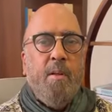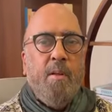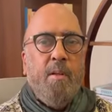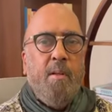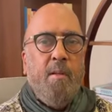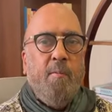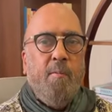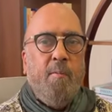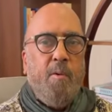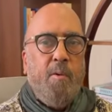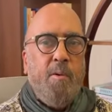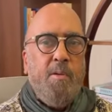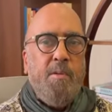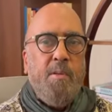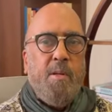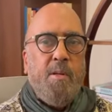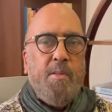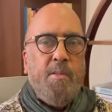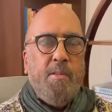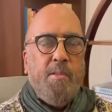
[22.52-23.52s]
The 4
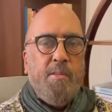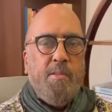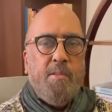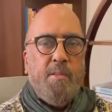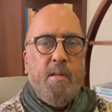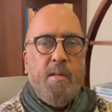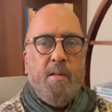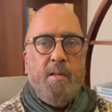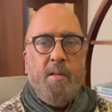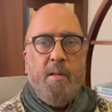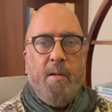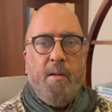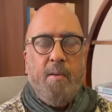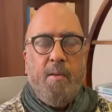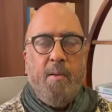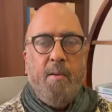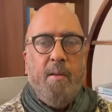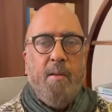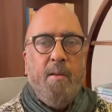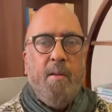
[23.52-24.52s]
judges said that
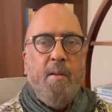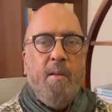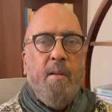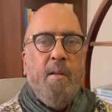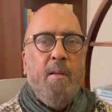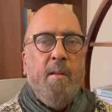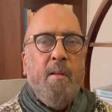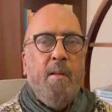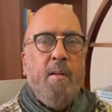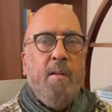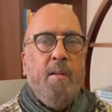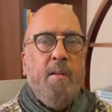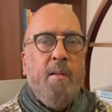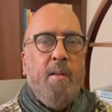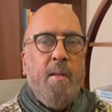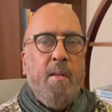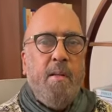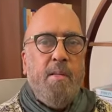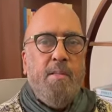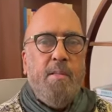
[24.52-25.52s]
the
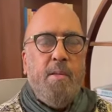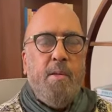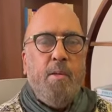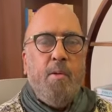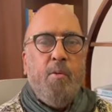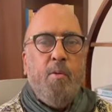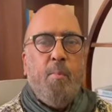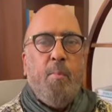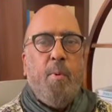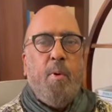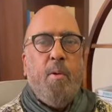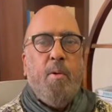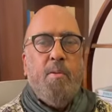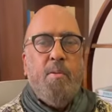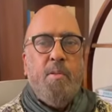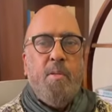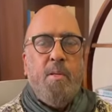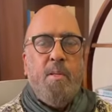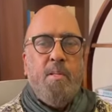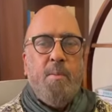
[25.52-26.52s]
executive
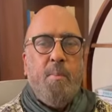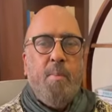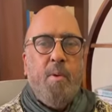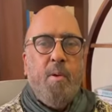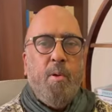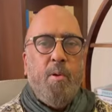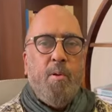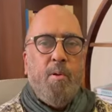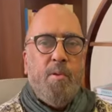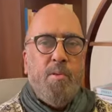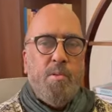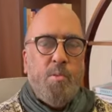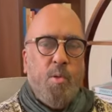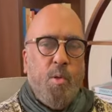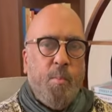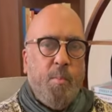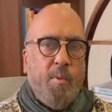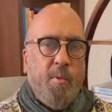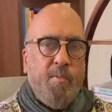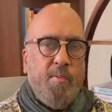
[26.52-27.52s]
policy is beyond the
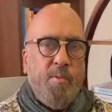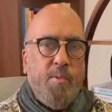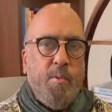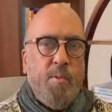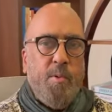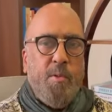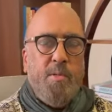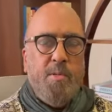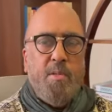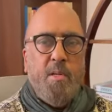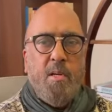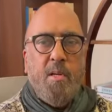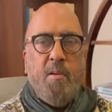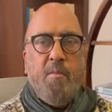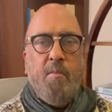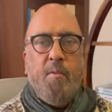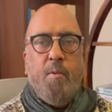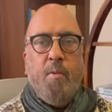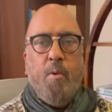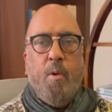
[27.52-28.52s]
scope of judicial
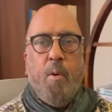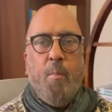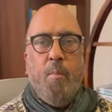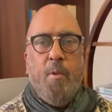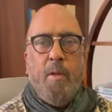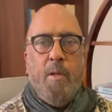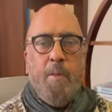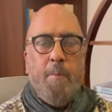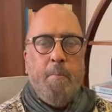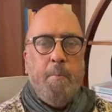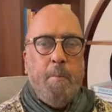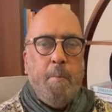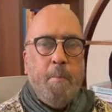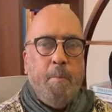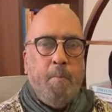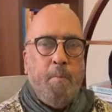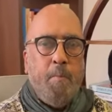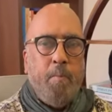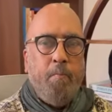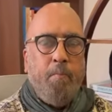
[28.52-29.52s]
review normally.
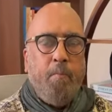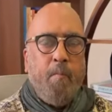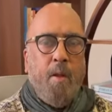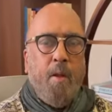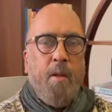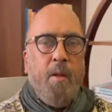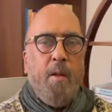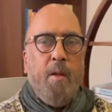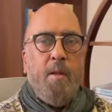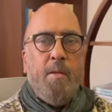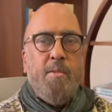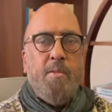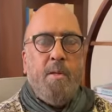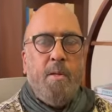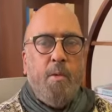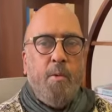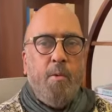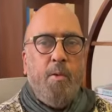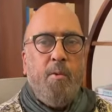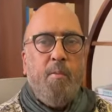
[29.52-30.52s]

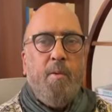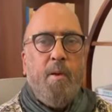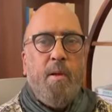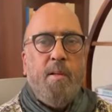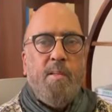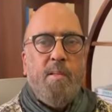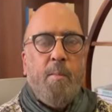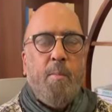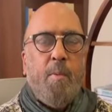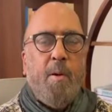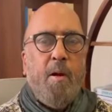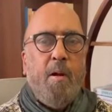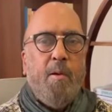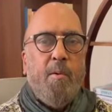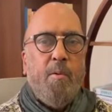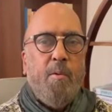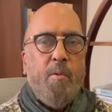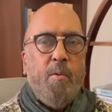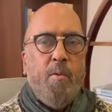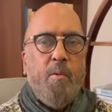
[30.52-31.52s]
Executive has the power
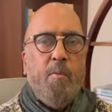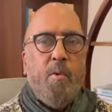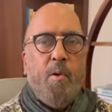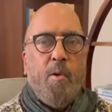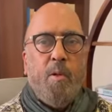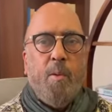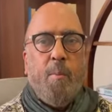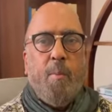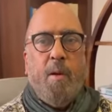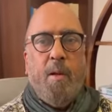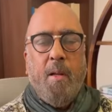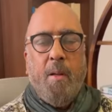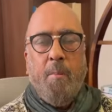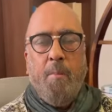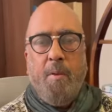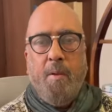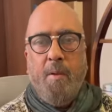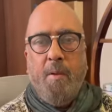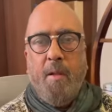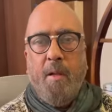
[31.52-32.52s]
to do what the
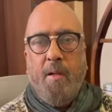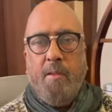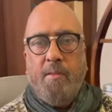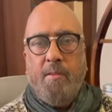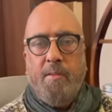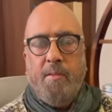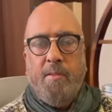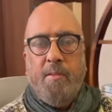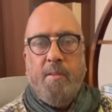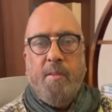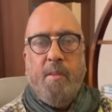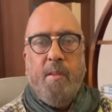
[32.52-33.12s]
parliament does.